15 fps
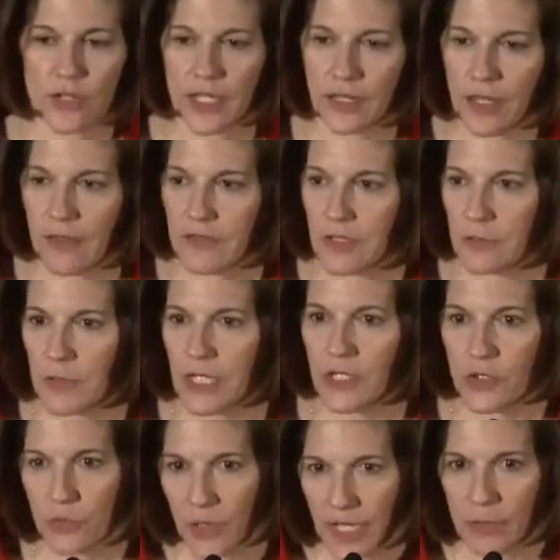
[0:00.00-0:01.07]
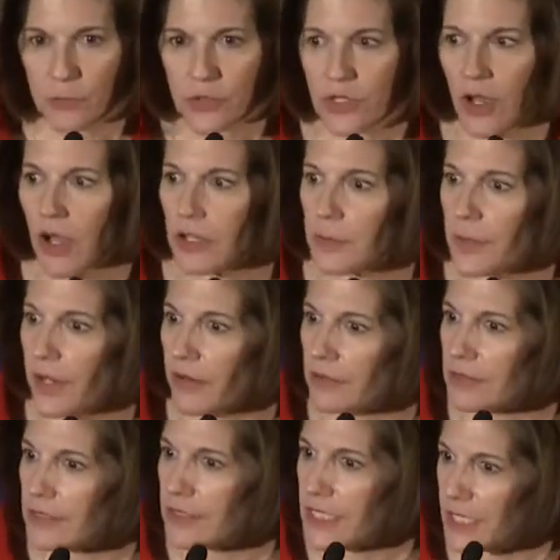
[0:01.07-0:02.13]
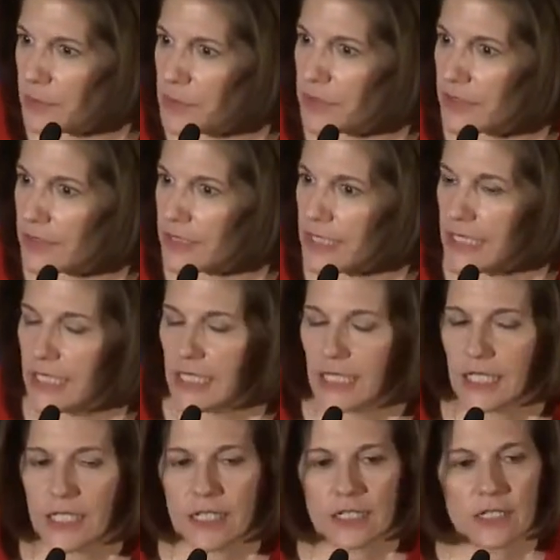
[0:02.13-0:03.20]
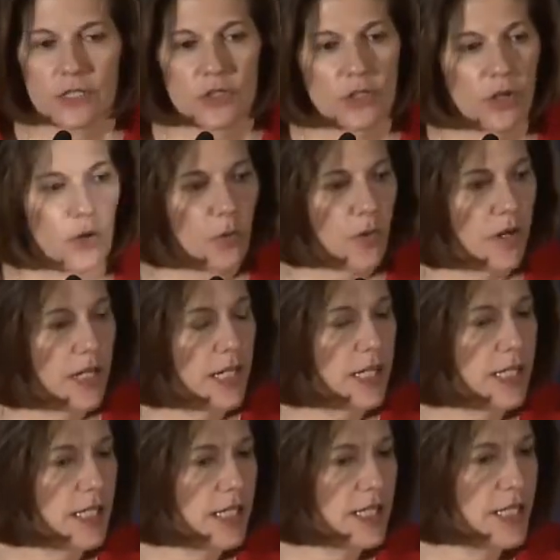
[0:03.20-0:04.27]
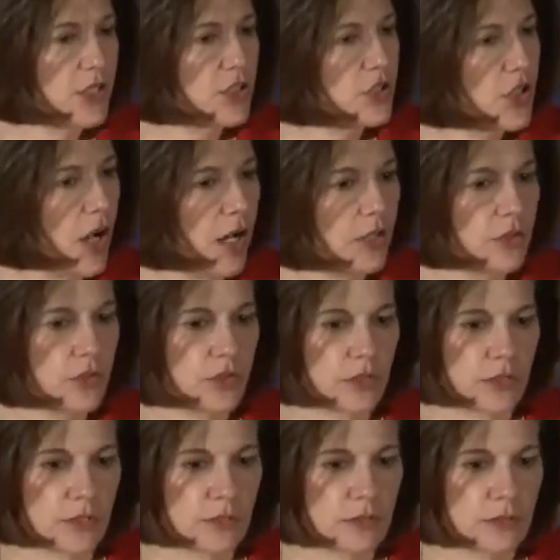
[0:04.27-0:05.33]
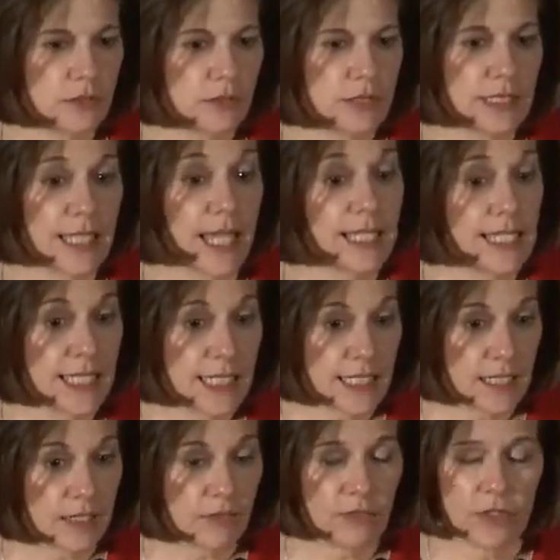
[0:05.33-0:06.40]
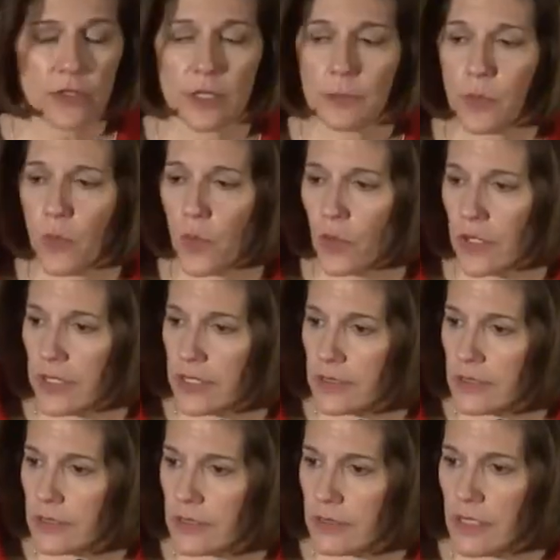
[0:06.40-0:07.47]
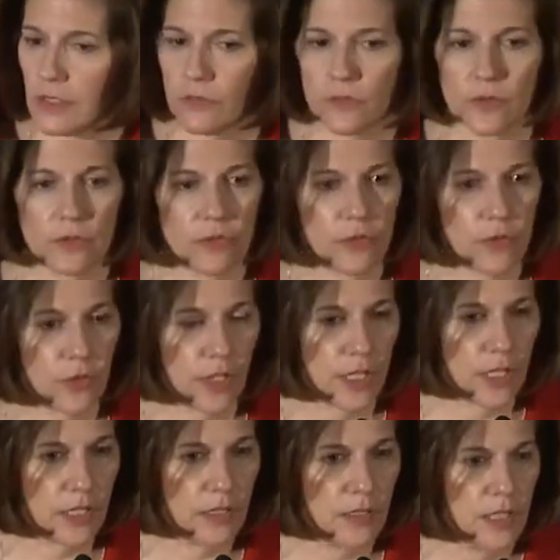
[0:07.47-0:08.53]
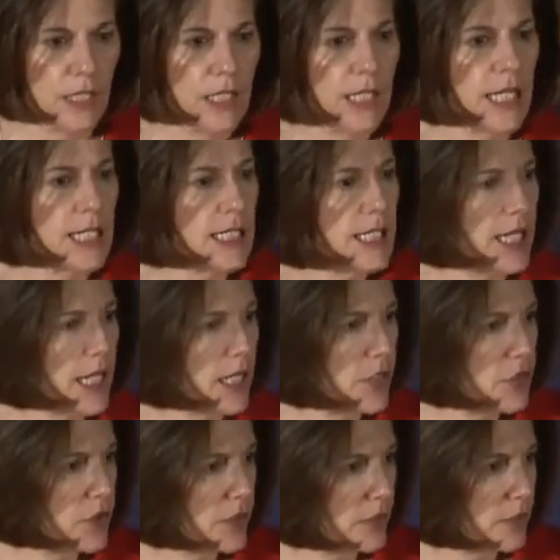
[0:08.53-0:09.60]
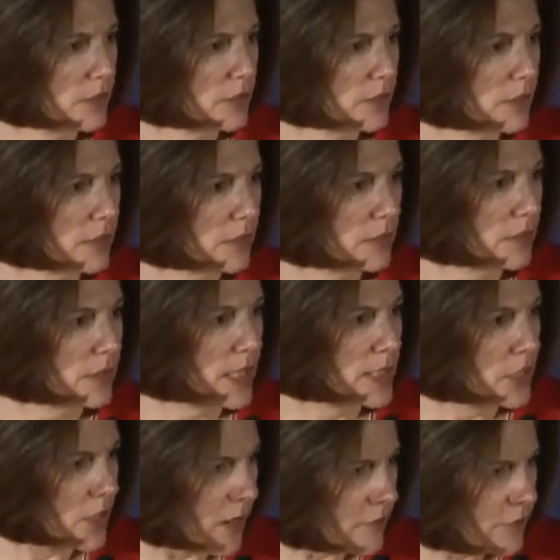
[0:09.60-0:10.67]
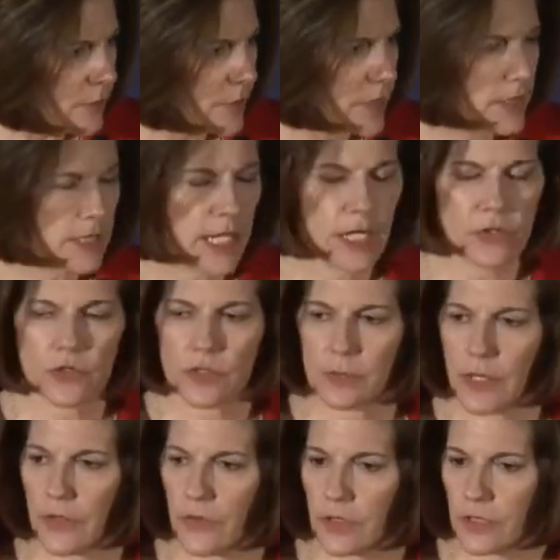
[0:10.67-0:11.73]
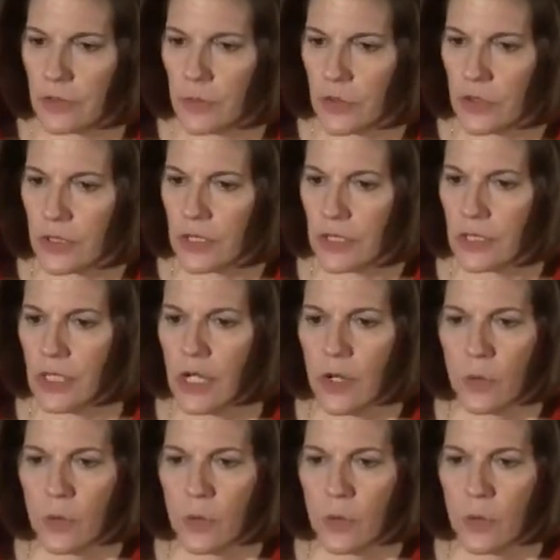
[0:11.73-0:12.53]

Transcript: I'd love to meet you and we'll talk about tips. So this young girl, Latina, very poised, in fifth grade, engaged in government, cares about the community.